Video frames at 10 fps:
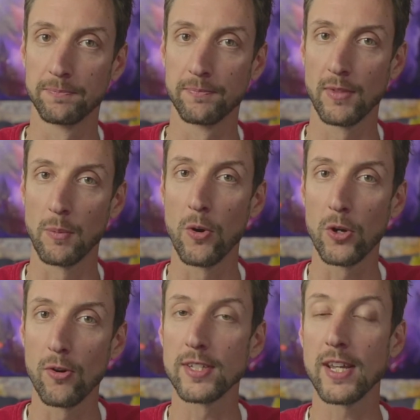
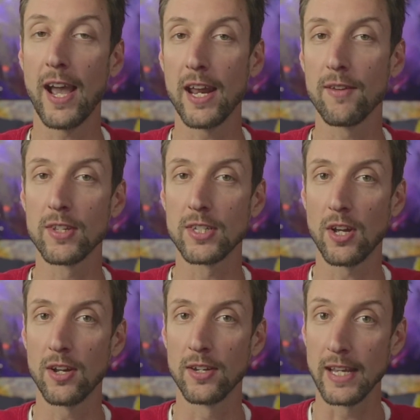Mercury is ahead of the
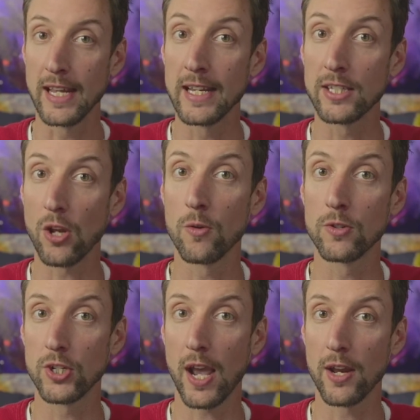sun in its own
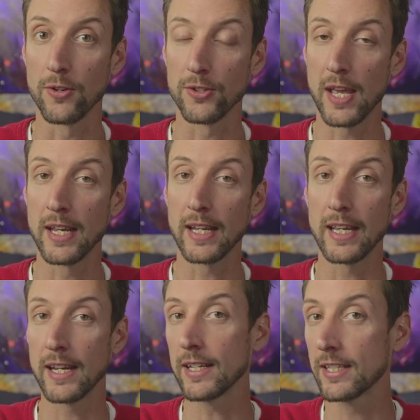shadows, and it
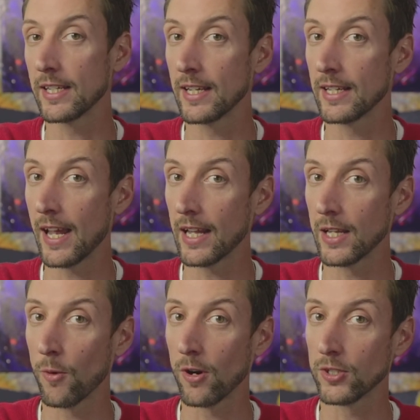cannot see exactly
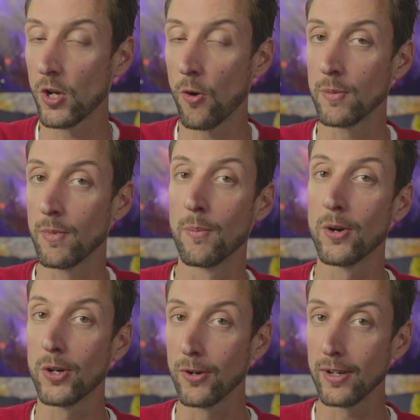where it's going. But
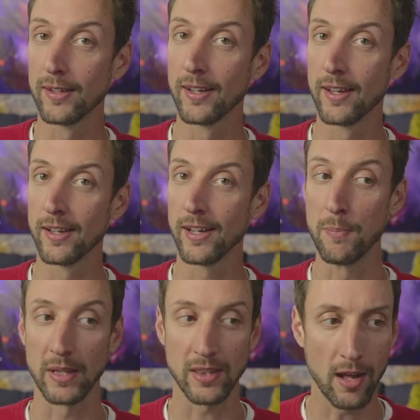Mercury in
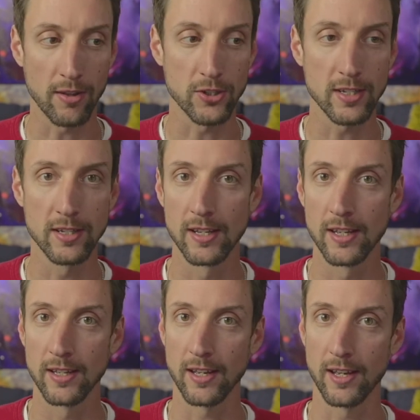mythology,
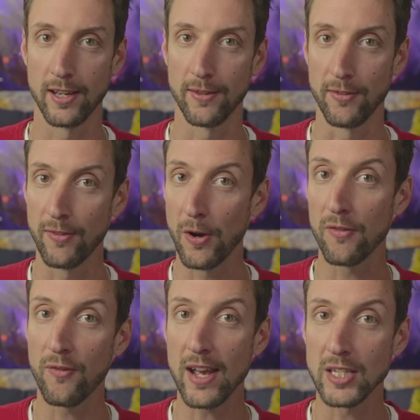the very
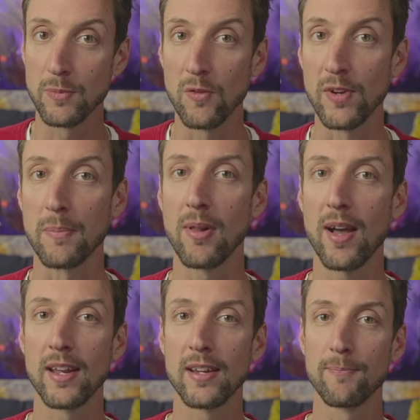fast moving
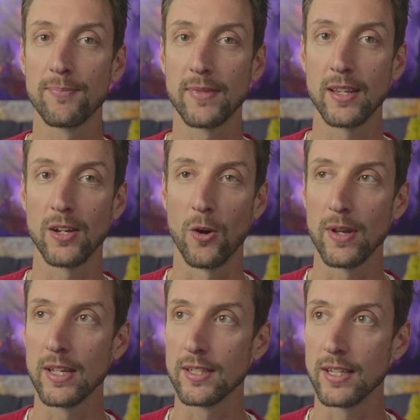planet, you know,
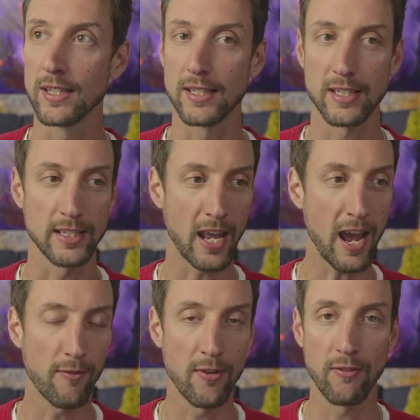is
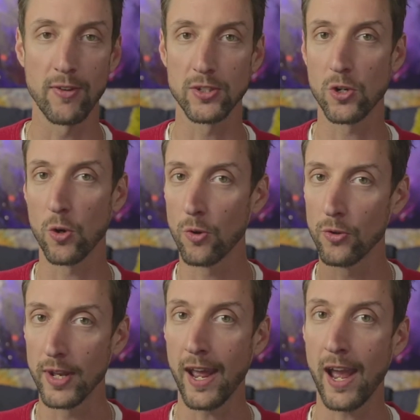half in the physical
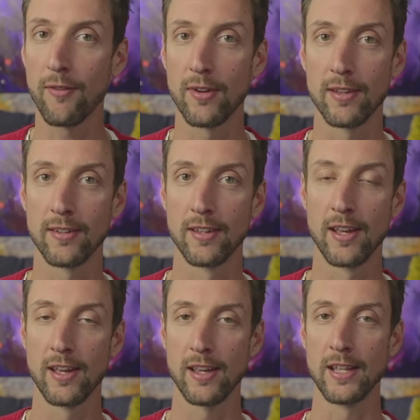world and half in
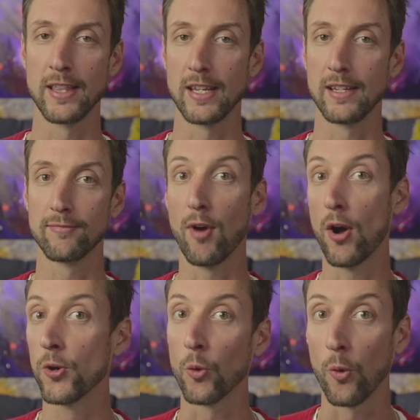the
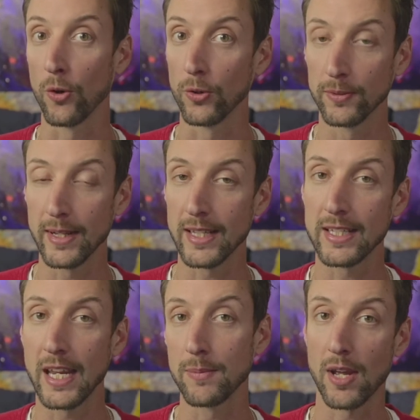underworld at the
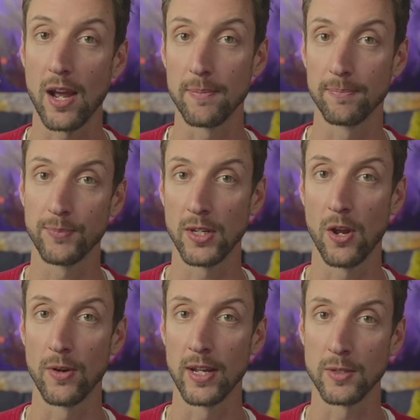same time. You
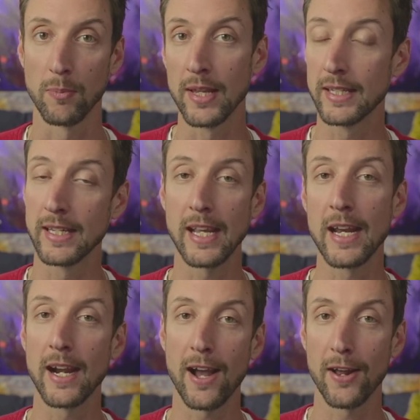know, it's blinking in
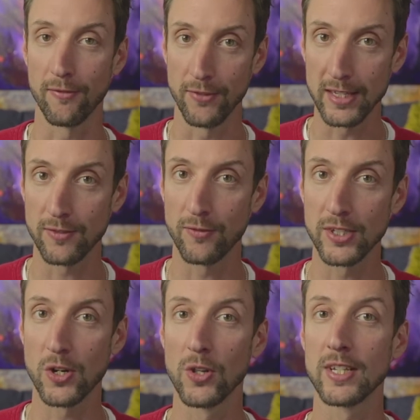and out of this
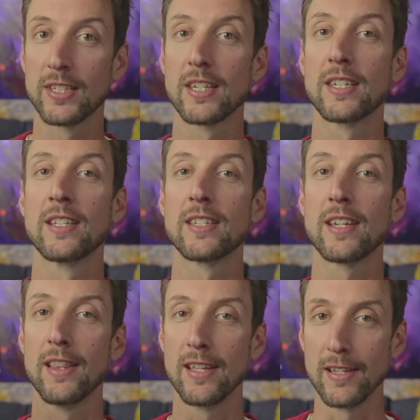physical existence
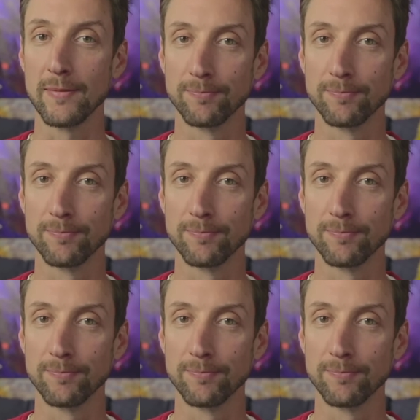and the